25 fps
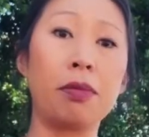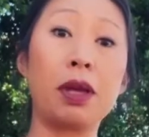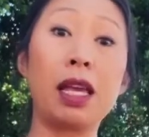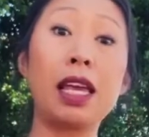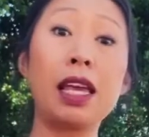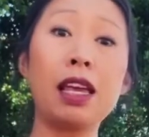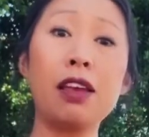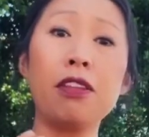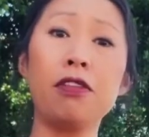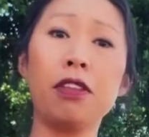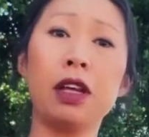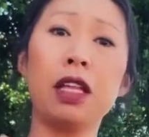
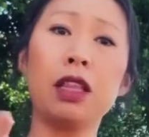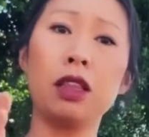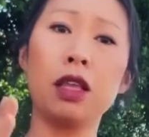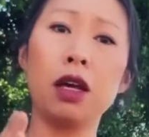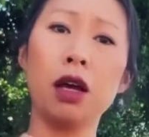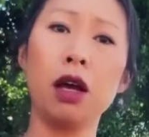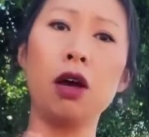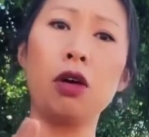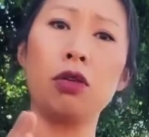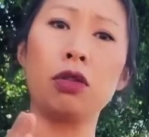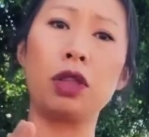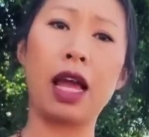Even
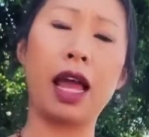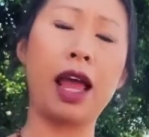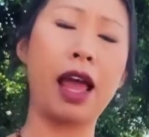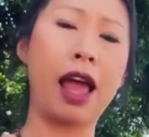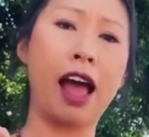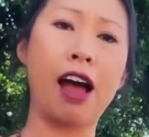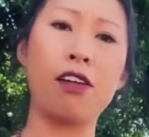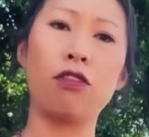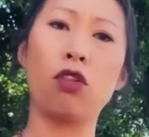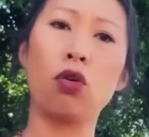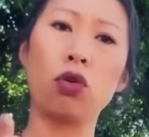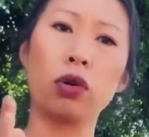though they
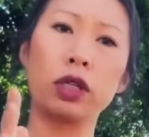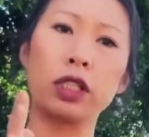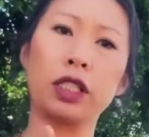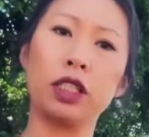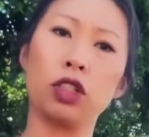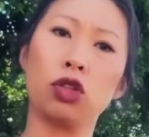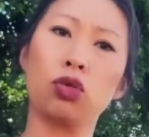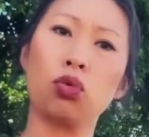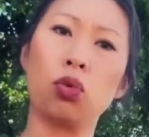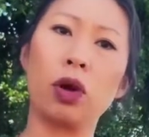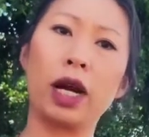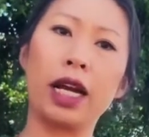have
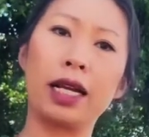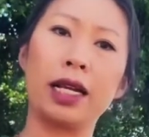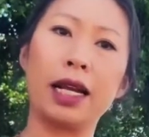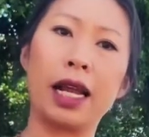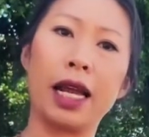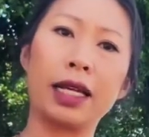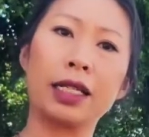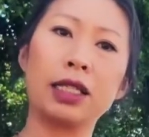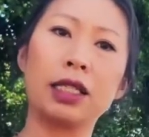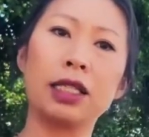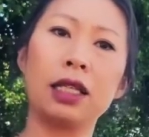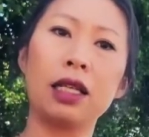horses right
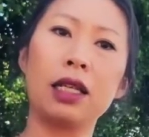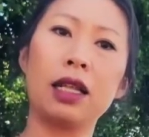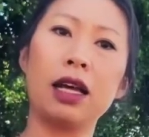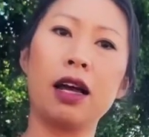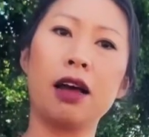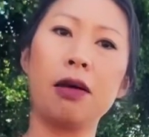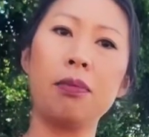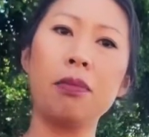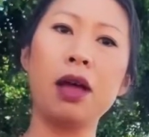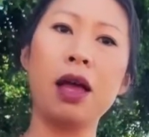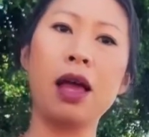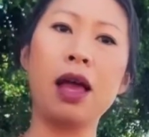next to
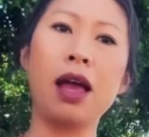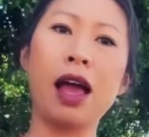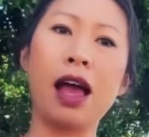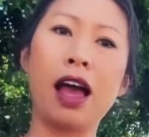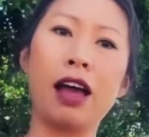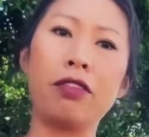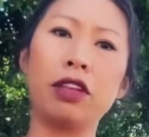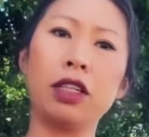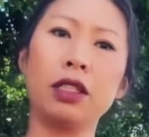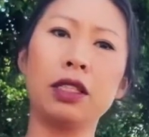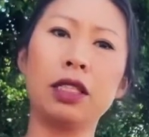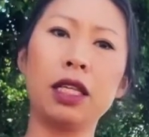them.
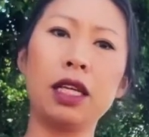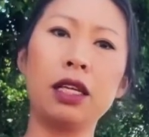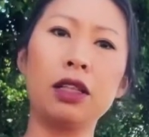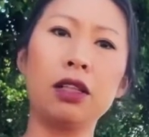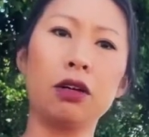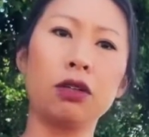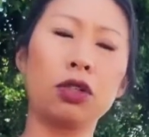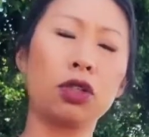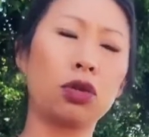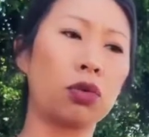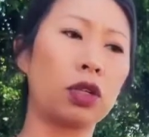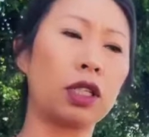Have you seen
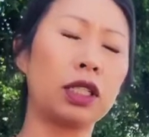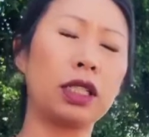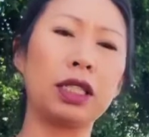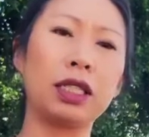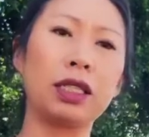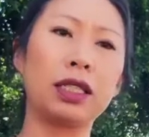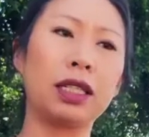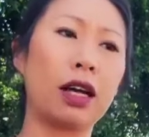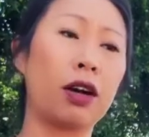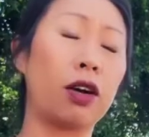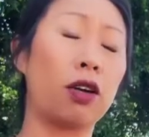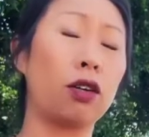those
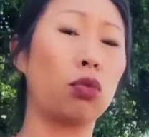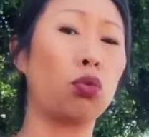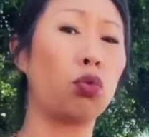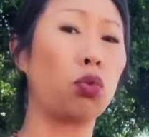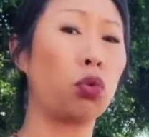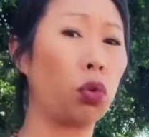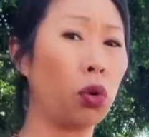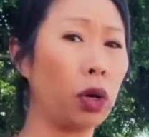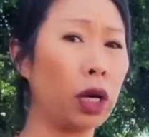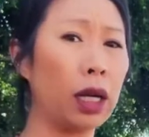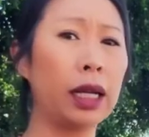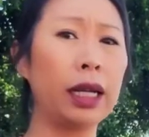horses that are
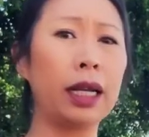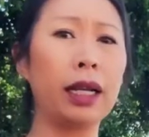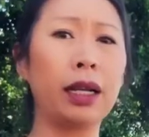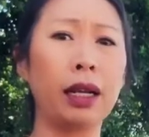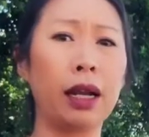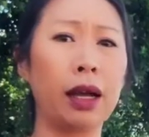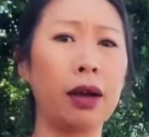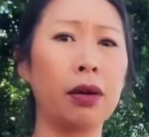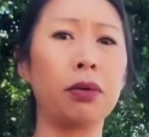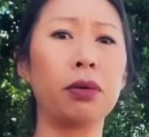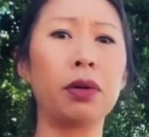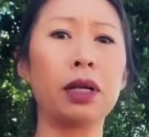really
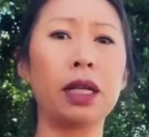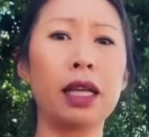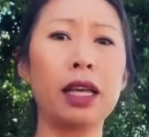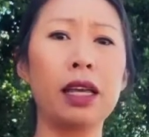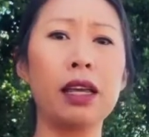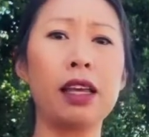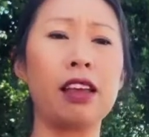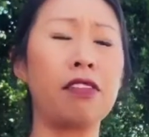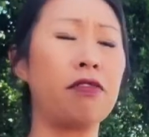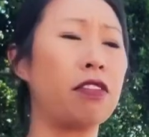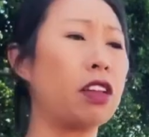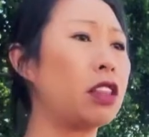
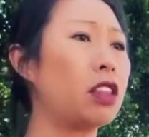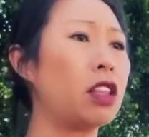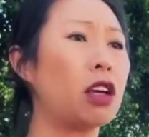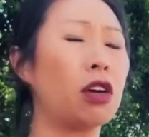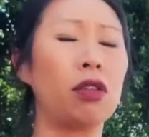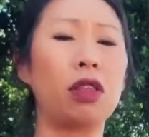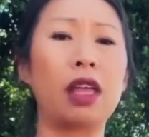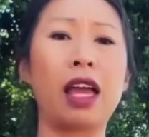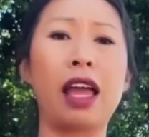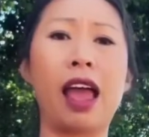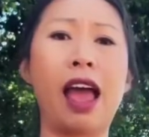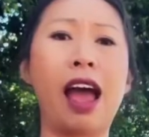lonely, even
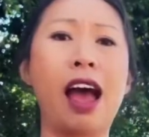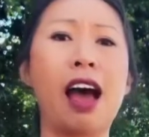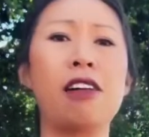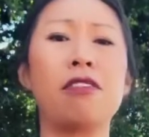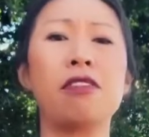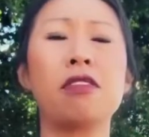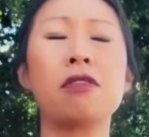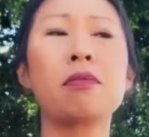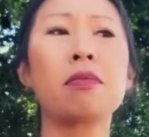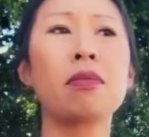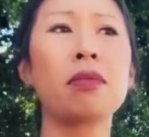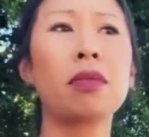though they
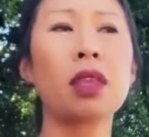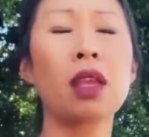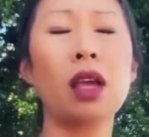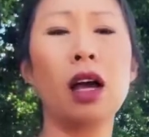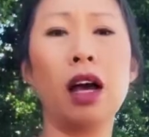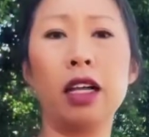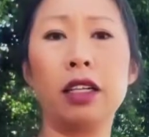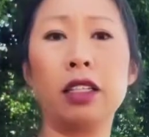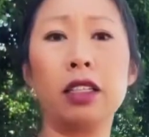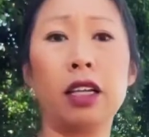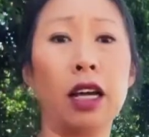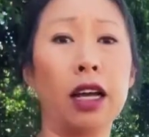have
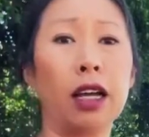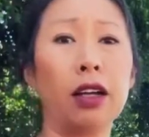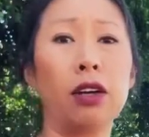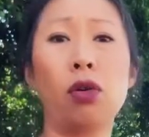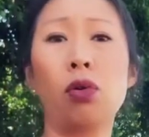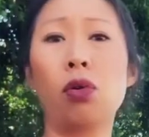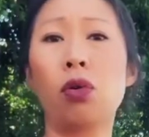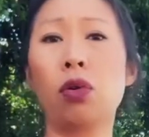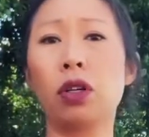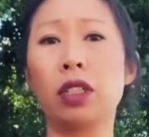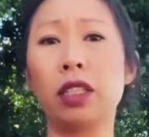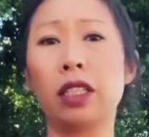a ton
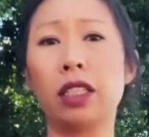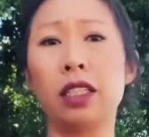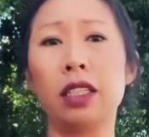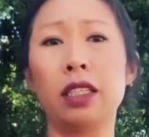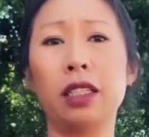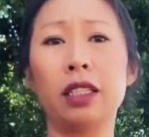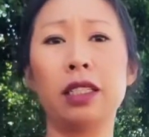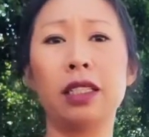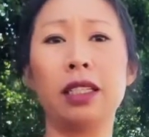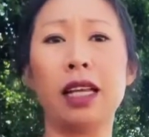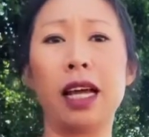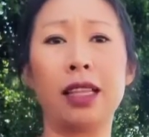of
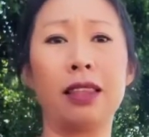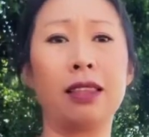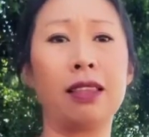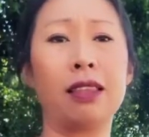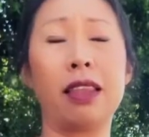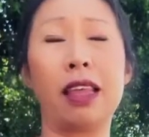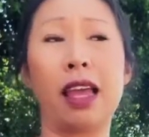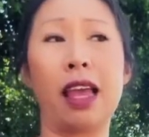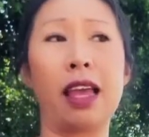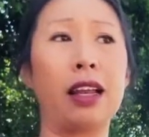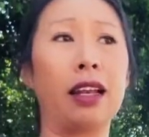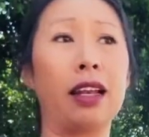horses that
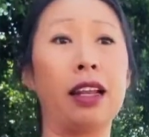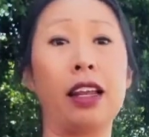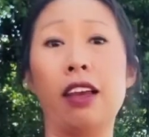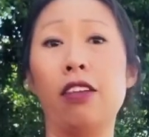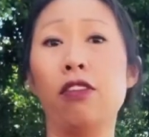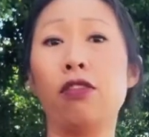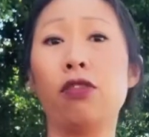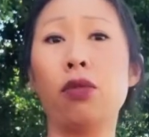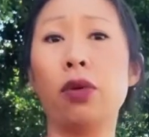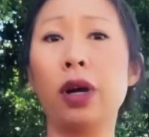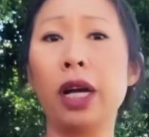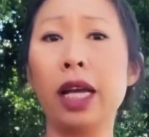they
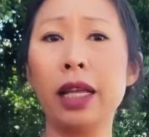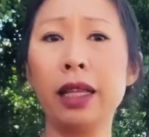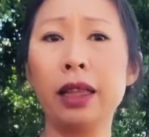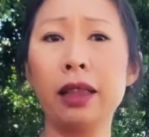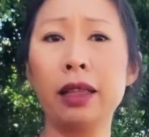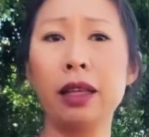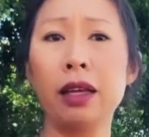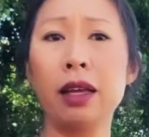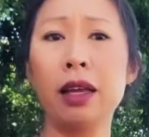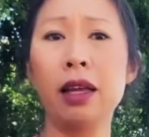live with?